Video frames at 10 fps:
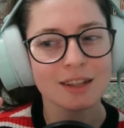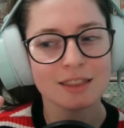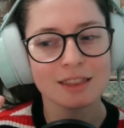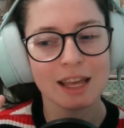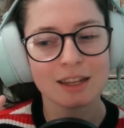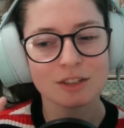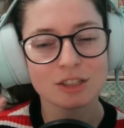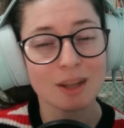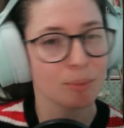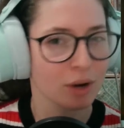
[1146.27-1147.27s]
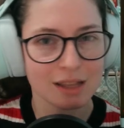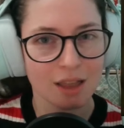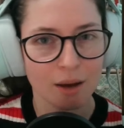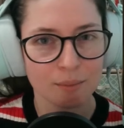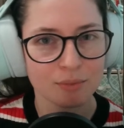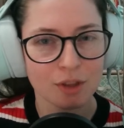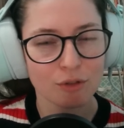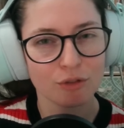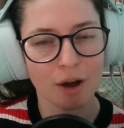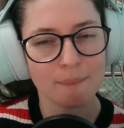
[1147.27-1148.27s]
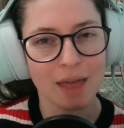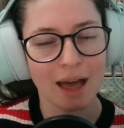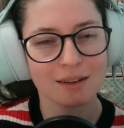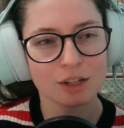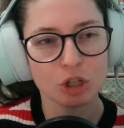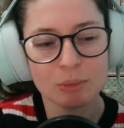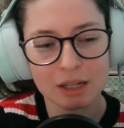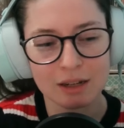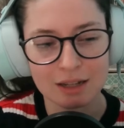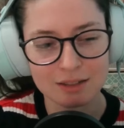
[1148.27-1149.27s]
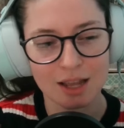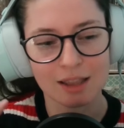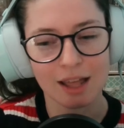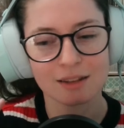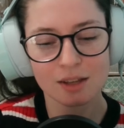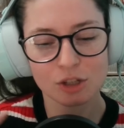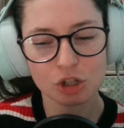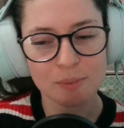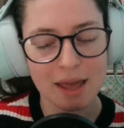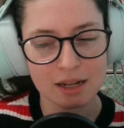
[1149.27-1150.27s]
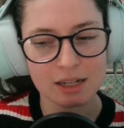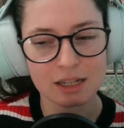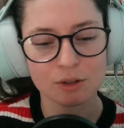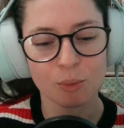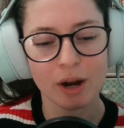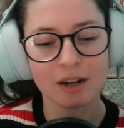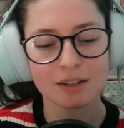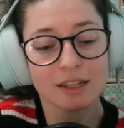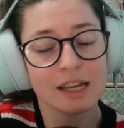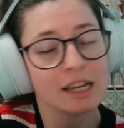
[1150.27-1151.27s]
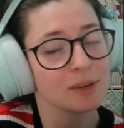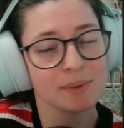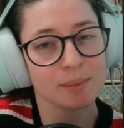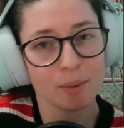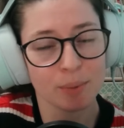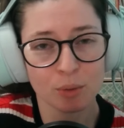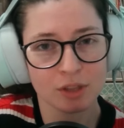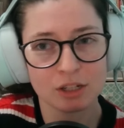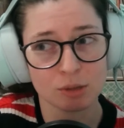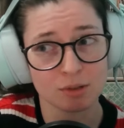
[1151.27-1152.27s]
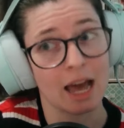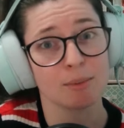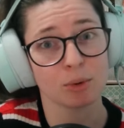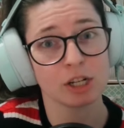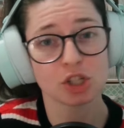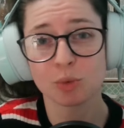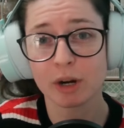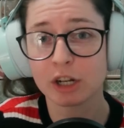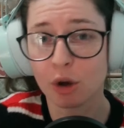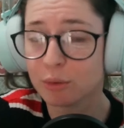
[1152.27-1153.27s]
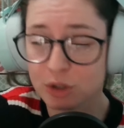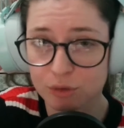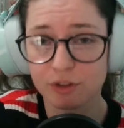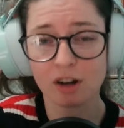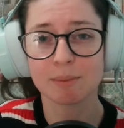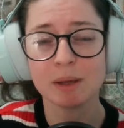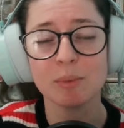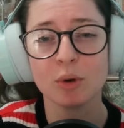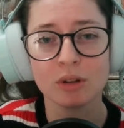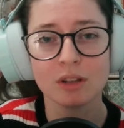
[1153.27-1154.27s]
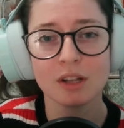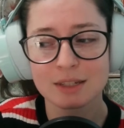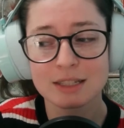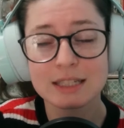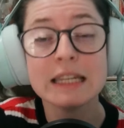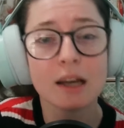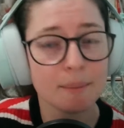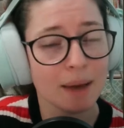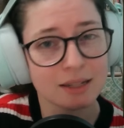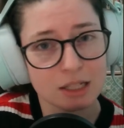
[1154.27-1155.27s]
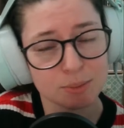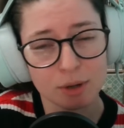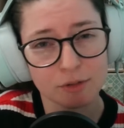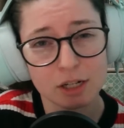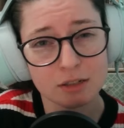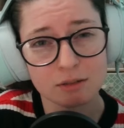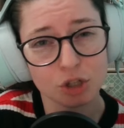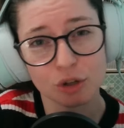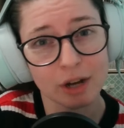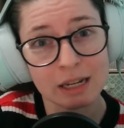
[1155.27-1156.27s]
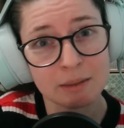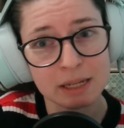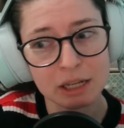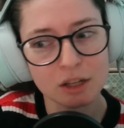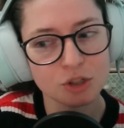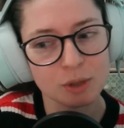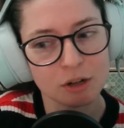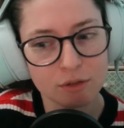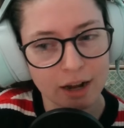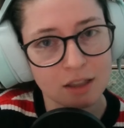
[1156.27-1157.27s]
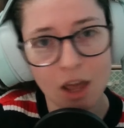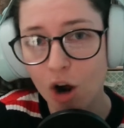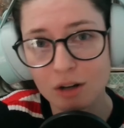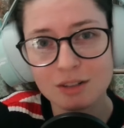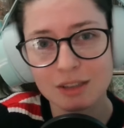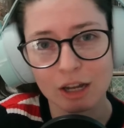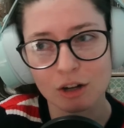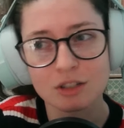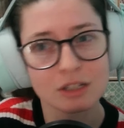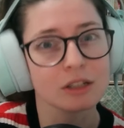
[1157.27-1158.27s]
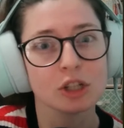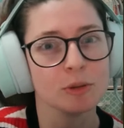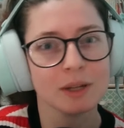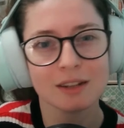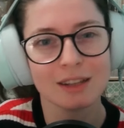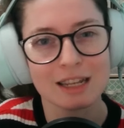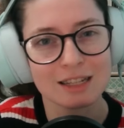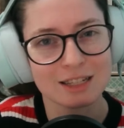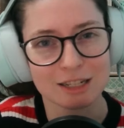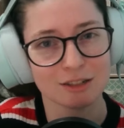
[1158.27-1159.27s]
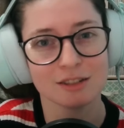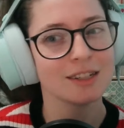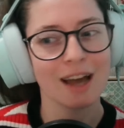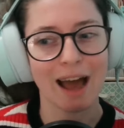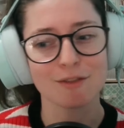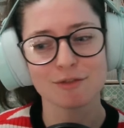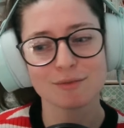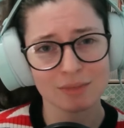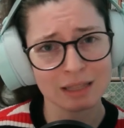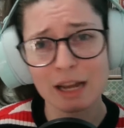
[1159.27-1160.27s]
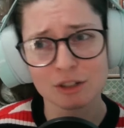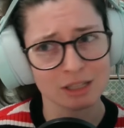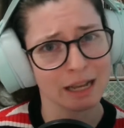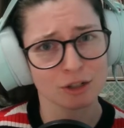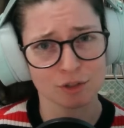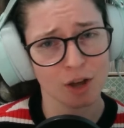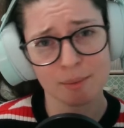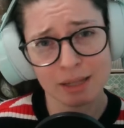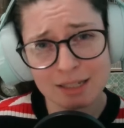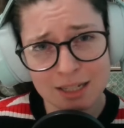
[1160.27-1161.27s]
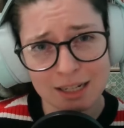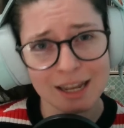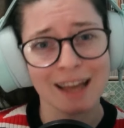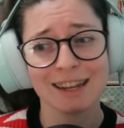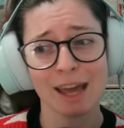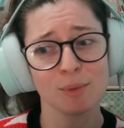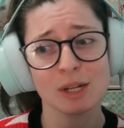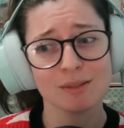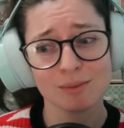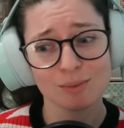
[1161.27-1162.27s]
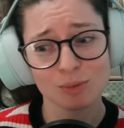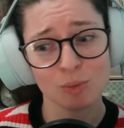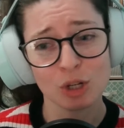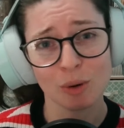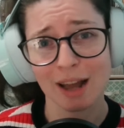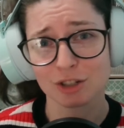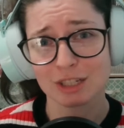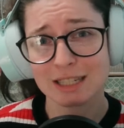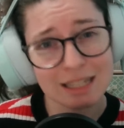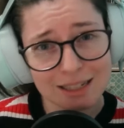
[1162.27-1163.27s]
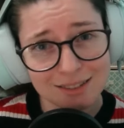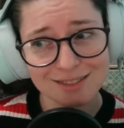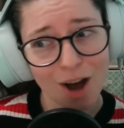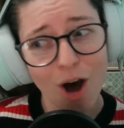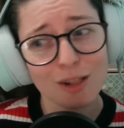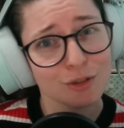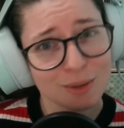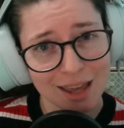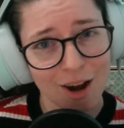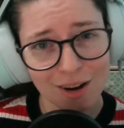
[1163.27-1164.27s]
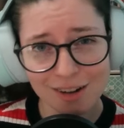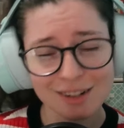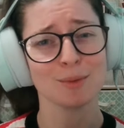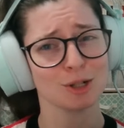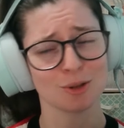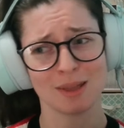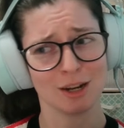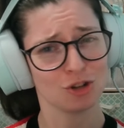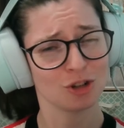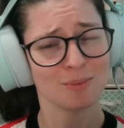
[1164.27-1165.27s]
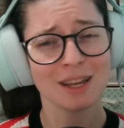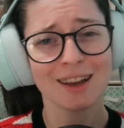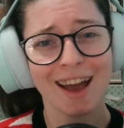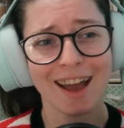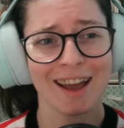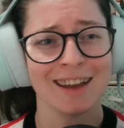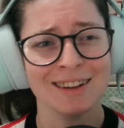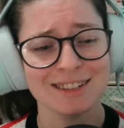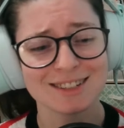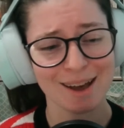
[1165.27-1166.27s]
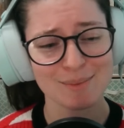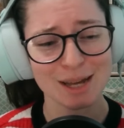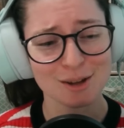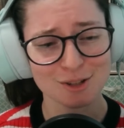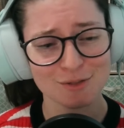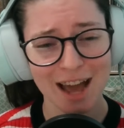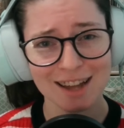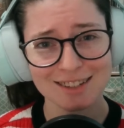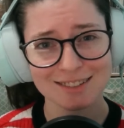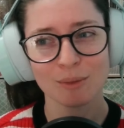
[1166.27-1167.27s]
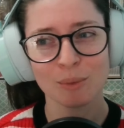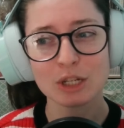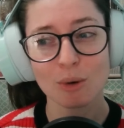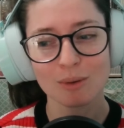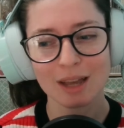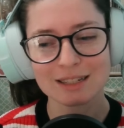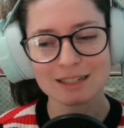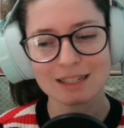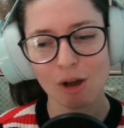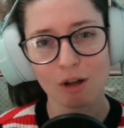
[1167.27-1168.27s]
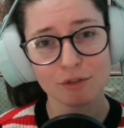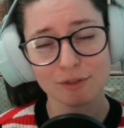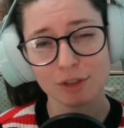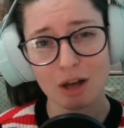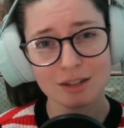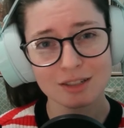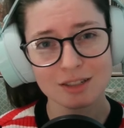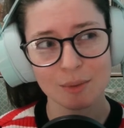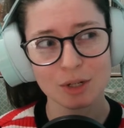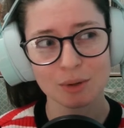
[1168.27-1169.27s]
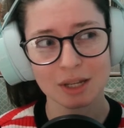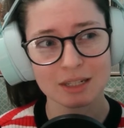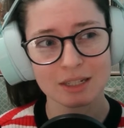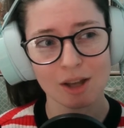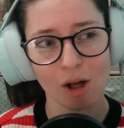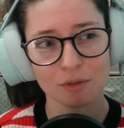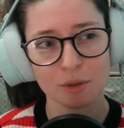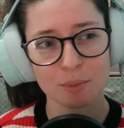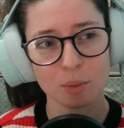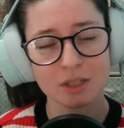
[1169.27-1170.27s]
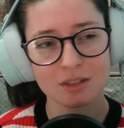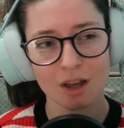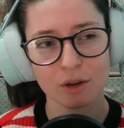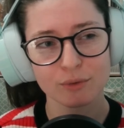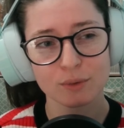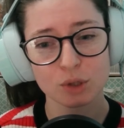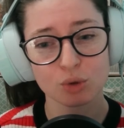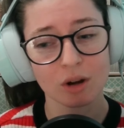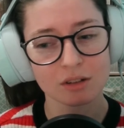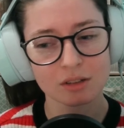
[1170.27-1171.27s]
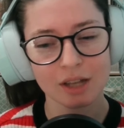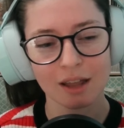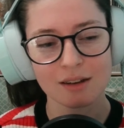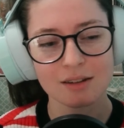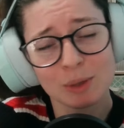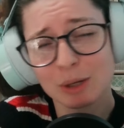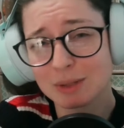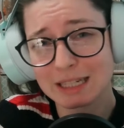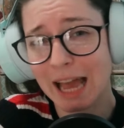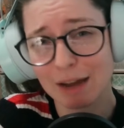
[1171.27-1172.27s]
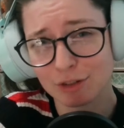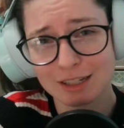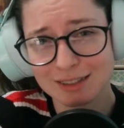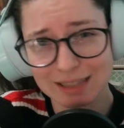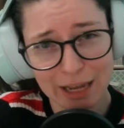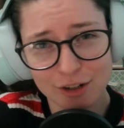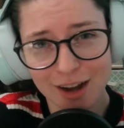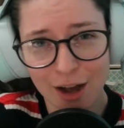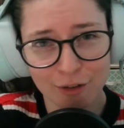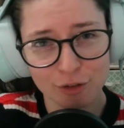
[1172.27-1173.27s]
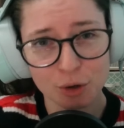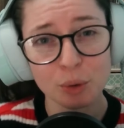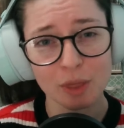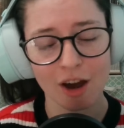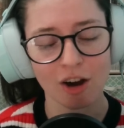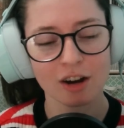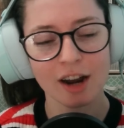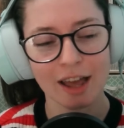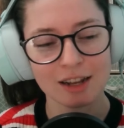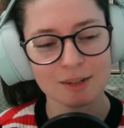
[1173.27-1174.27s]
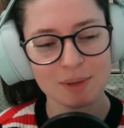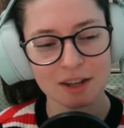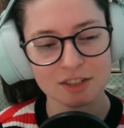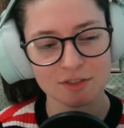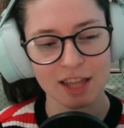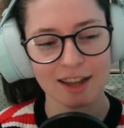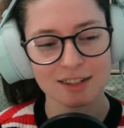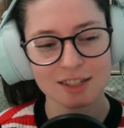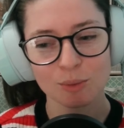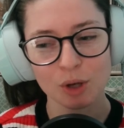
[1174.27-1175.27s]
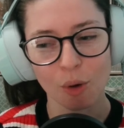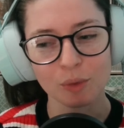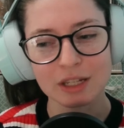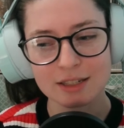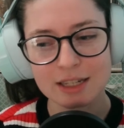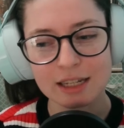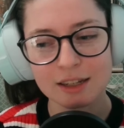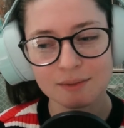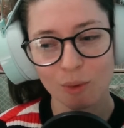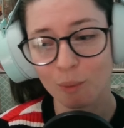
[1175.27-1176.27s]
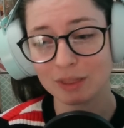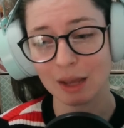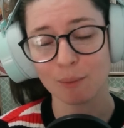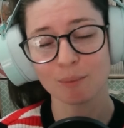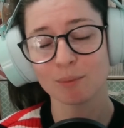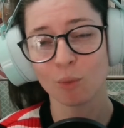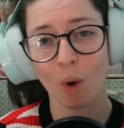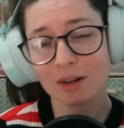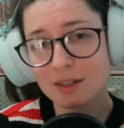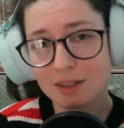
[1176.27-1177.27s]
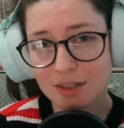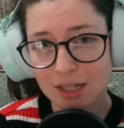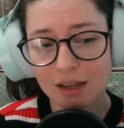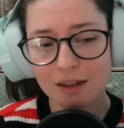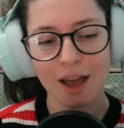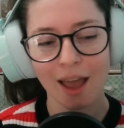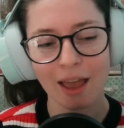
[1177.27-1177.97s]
When they separate them from that humanness and that humanity where it can be both in terms of admiration where it goes too far people see them as these perfect curated beings when in fact they aren't they are still human and they still have layers and layers of complexity and again we we don't actually see all of who they are, which is the way that it should be. And because of that, we don't get to see all of the flaws and we don't get to see all of the moments of struggle and we don't see every layer of who they are. And because of that, we only see what they want us to see.